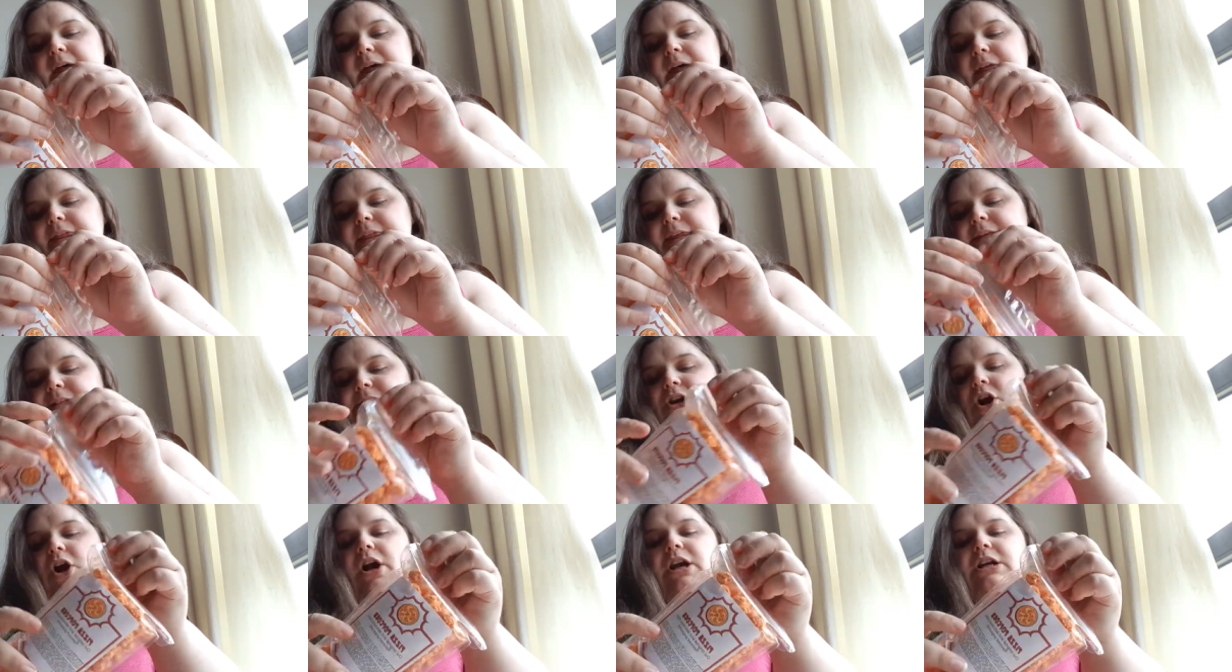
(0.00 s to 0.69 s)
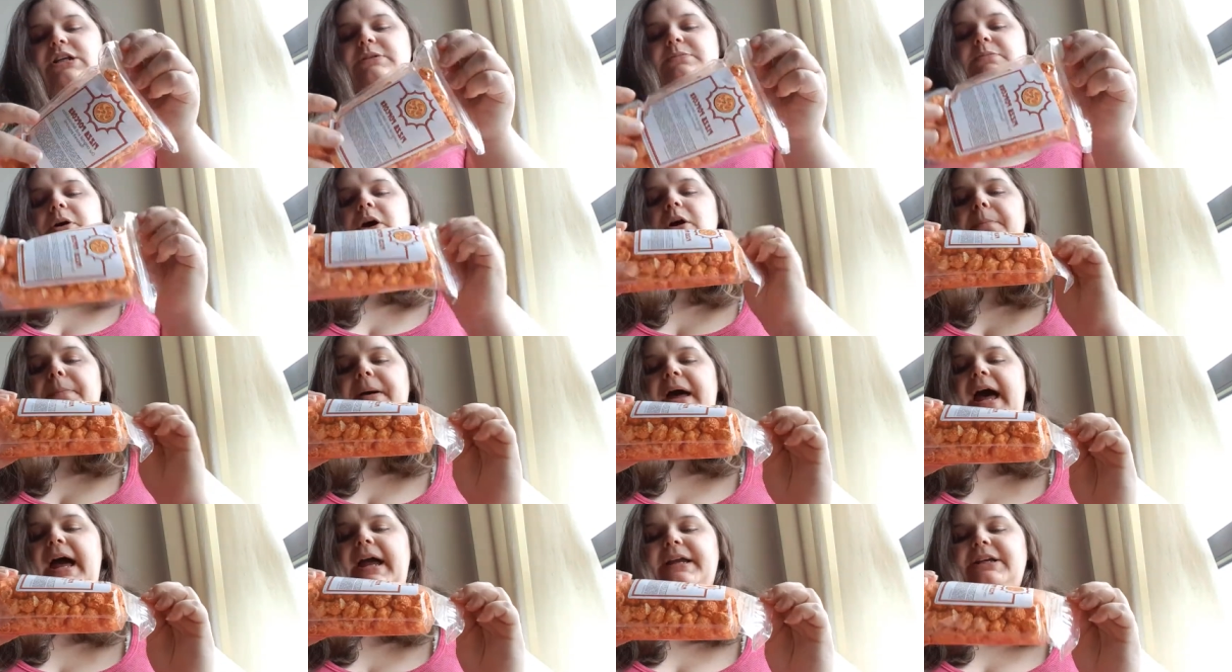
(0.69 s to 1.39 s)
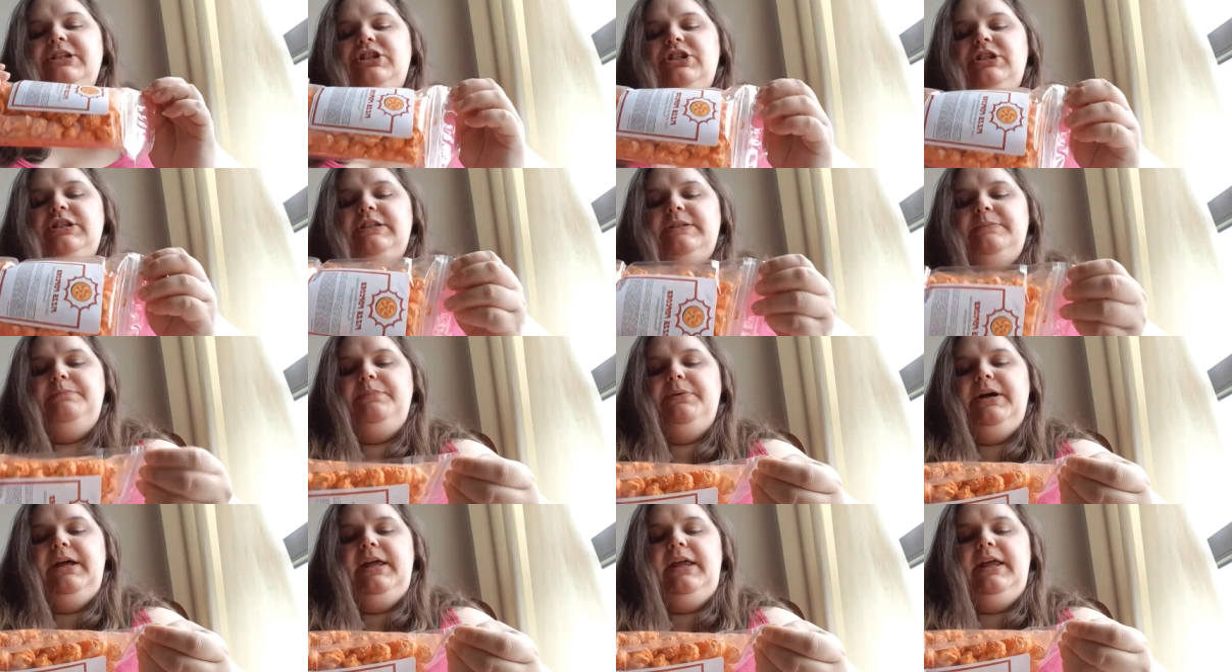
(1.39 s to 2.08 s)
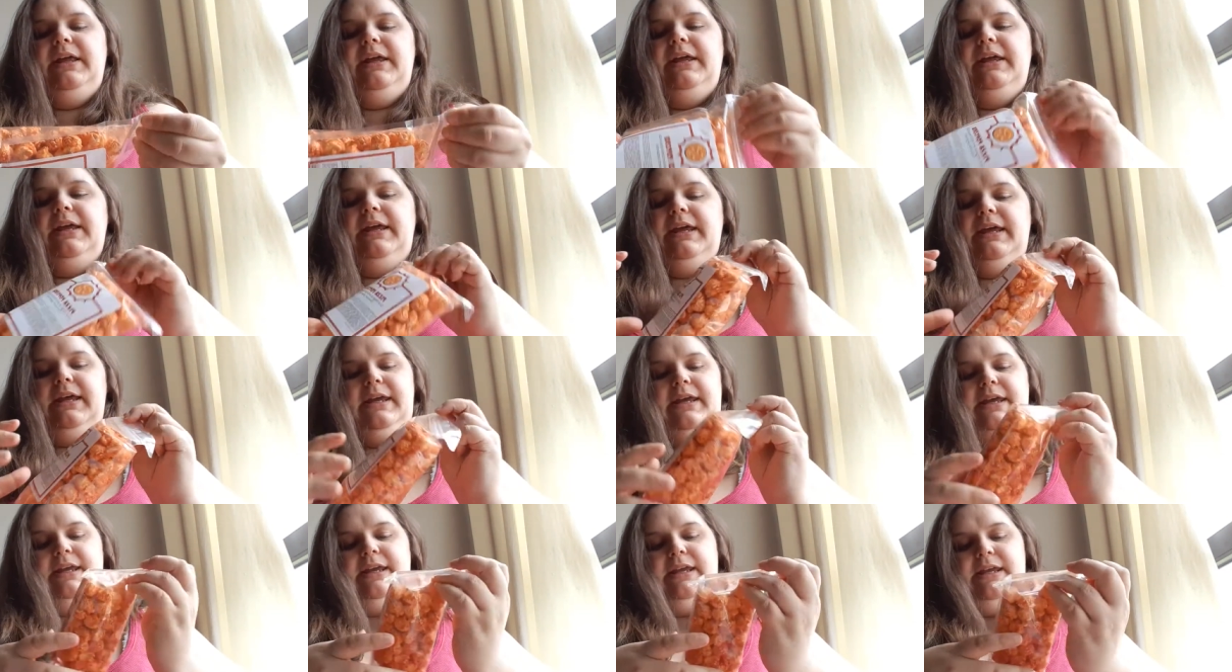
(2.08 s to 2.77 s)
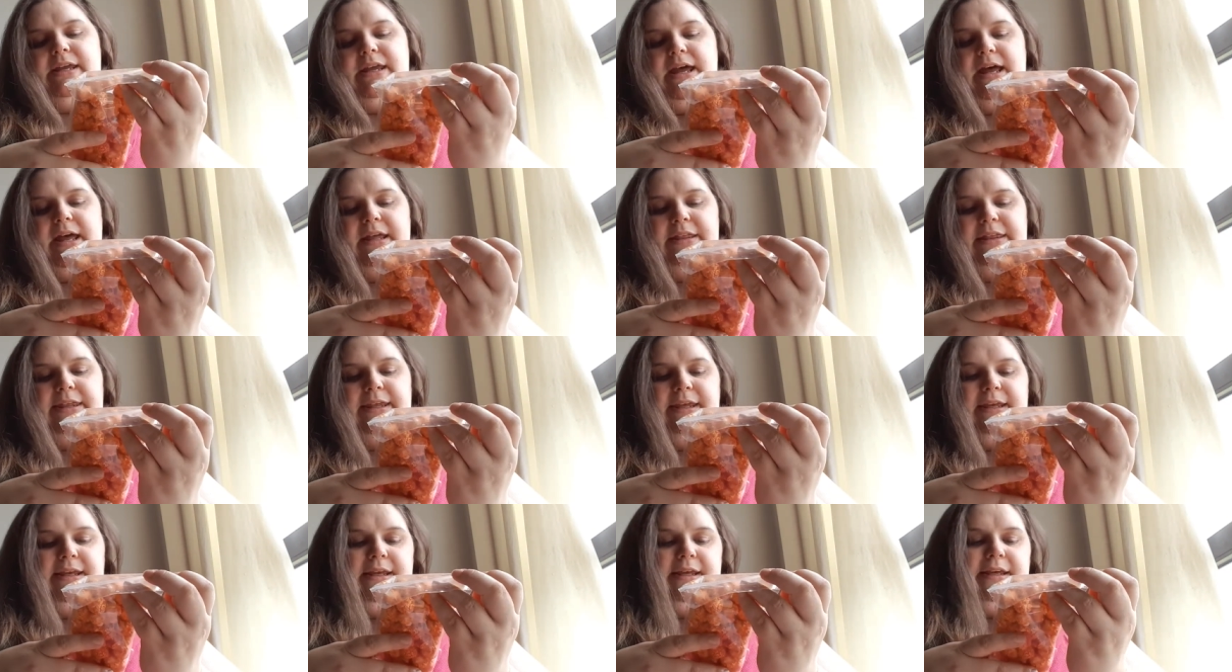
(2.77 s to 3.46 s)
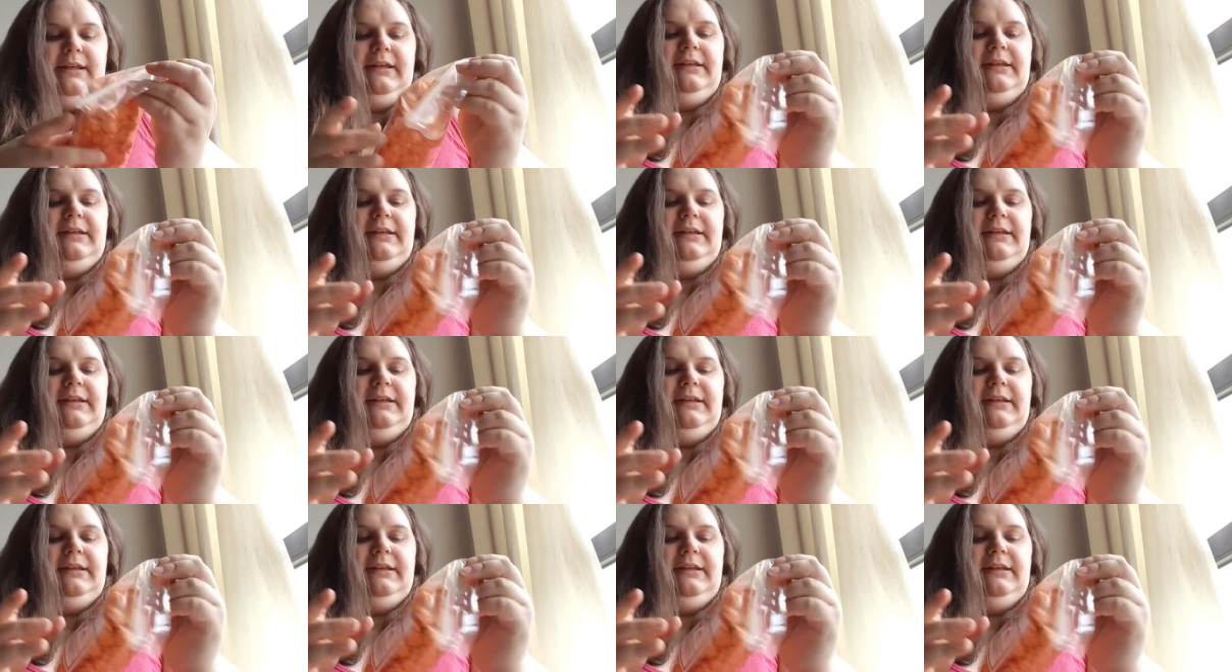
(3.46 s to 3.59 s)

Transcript: These are small packages, but I think,